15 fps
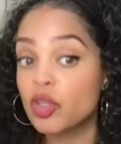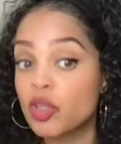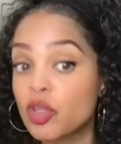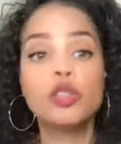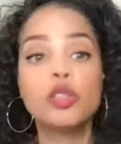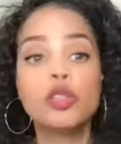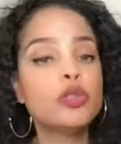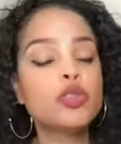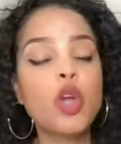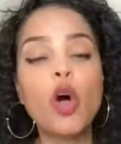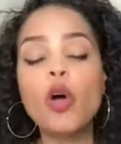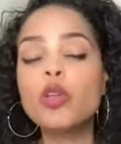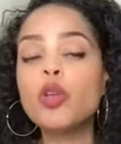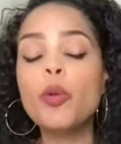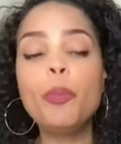You
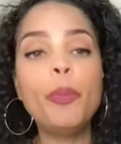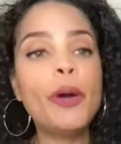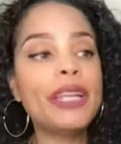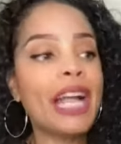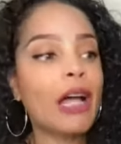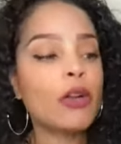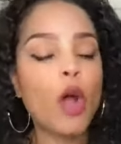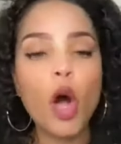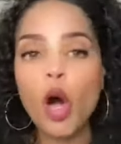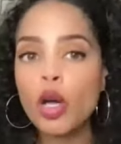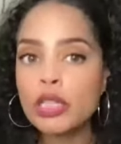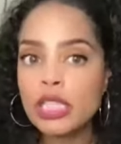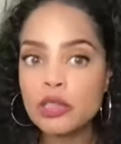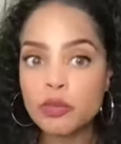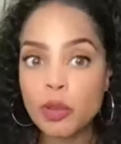put out all
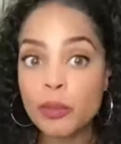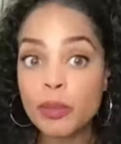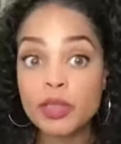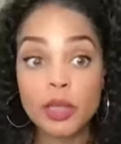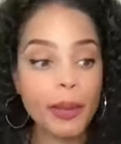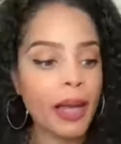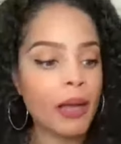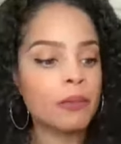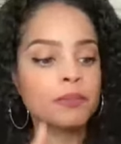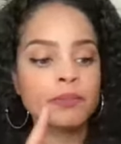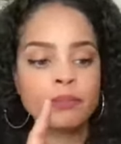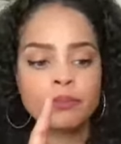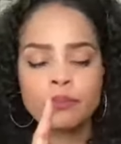these rumors about